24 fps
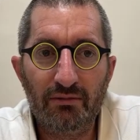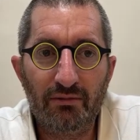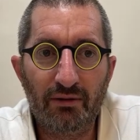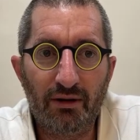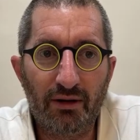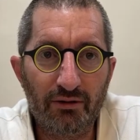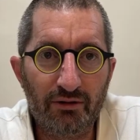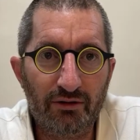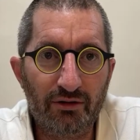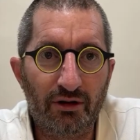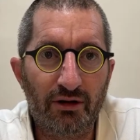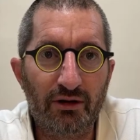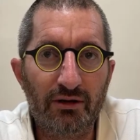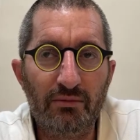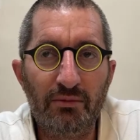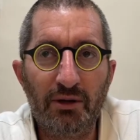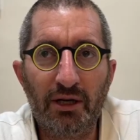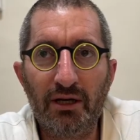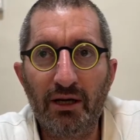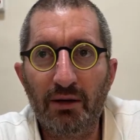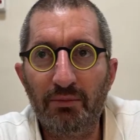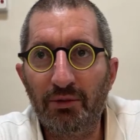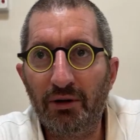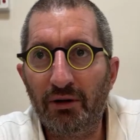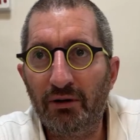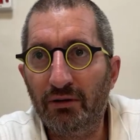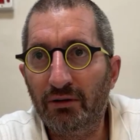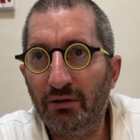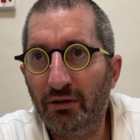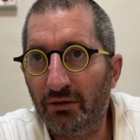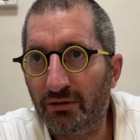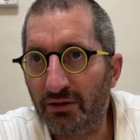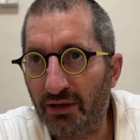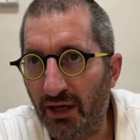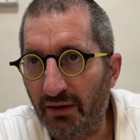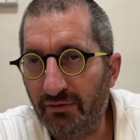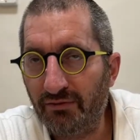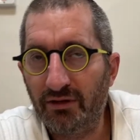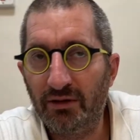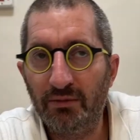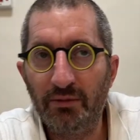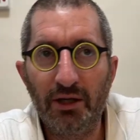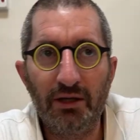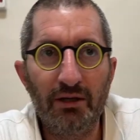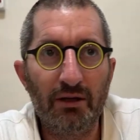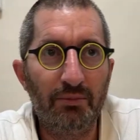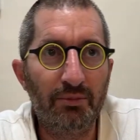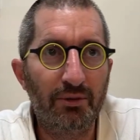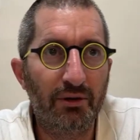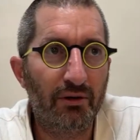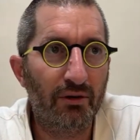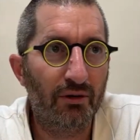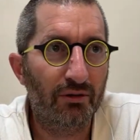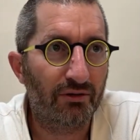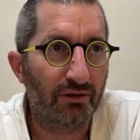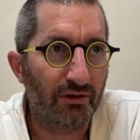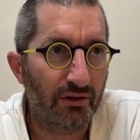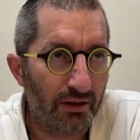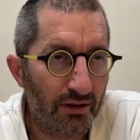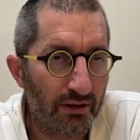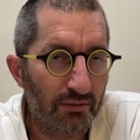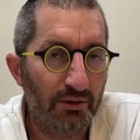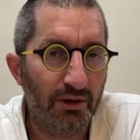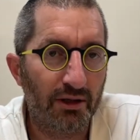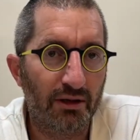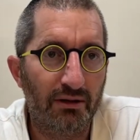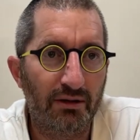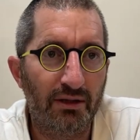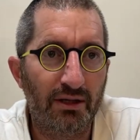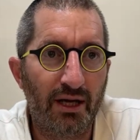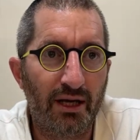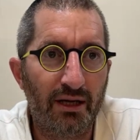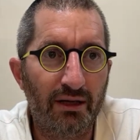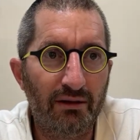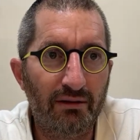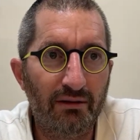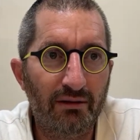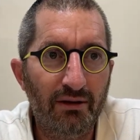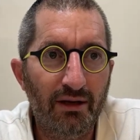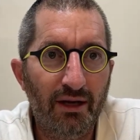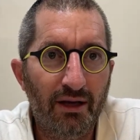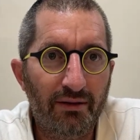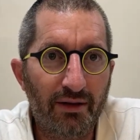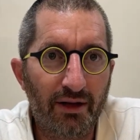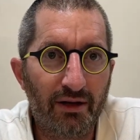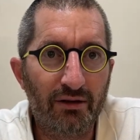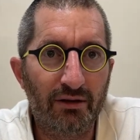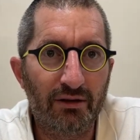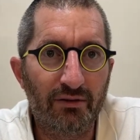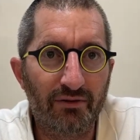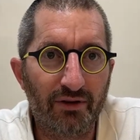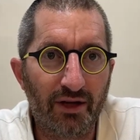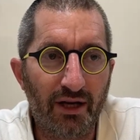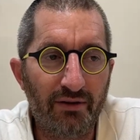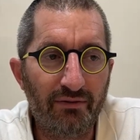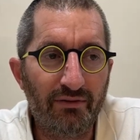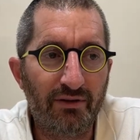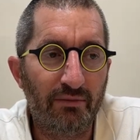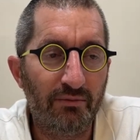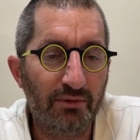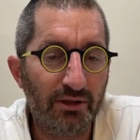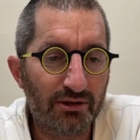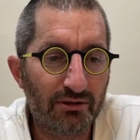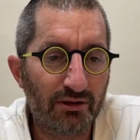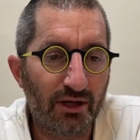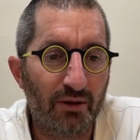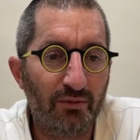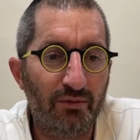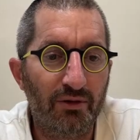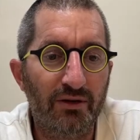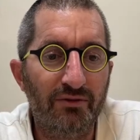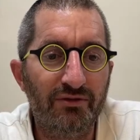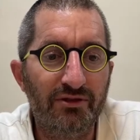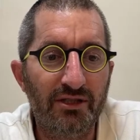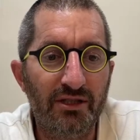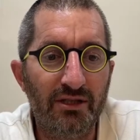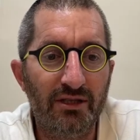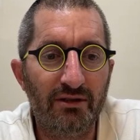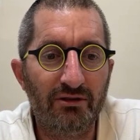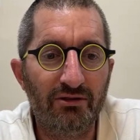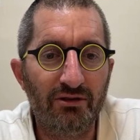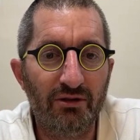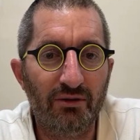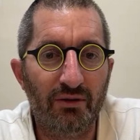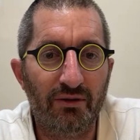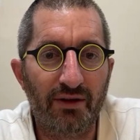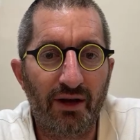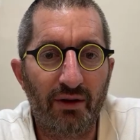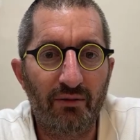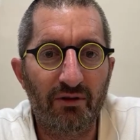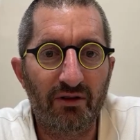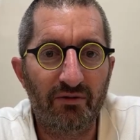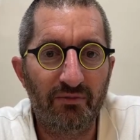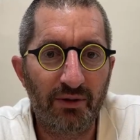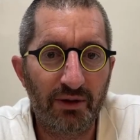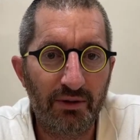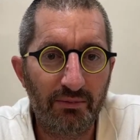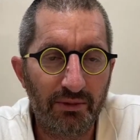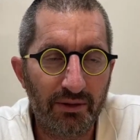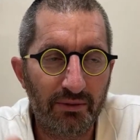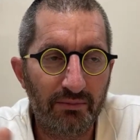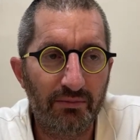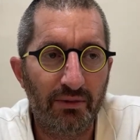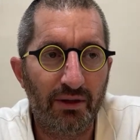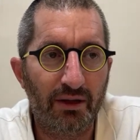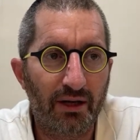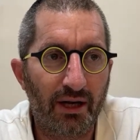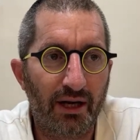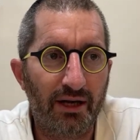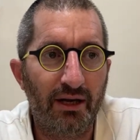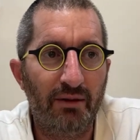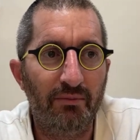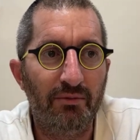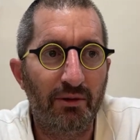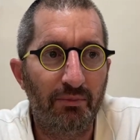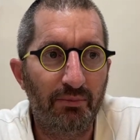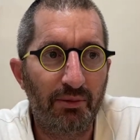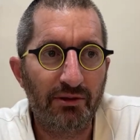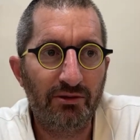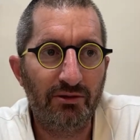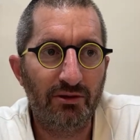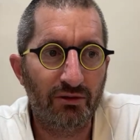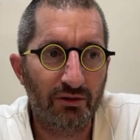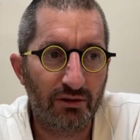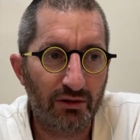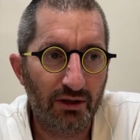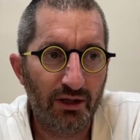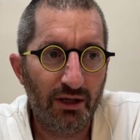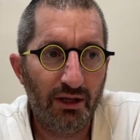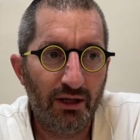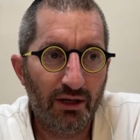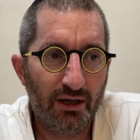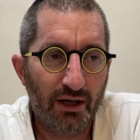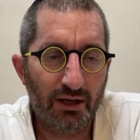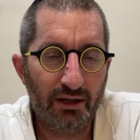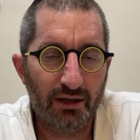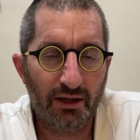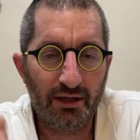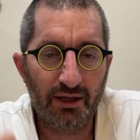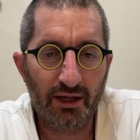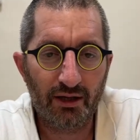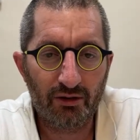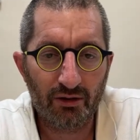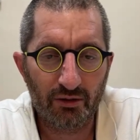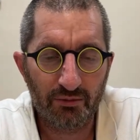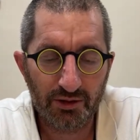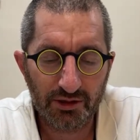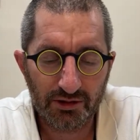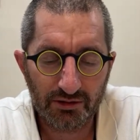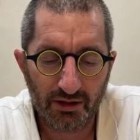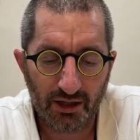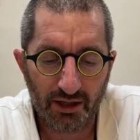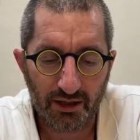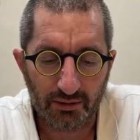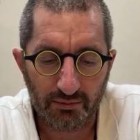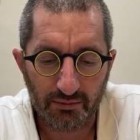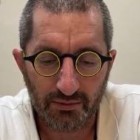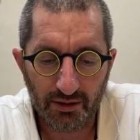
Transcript: during the Makat Bechorot, after the Makat Bechorot, in the middle of the night, they could have left, and Mitzrayim would have seen it too, and that would have been Mikayem the pasuk, L'nei kol Mitzrayim.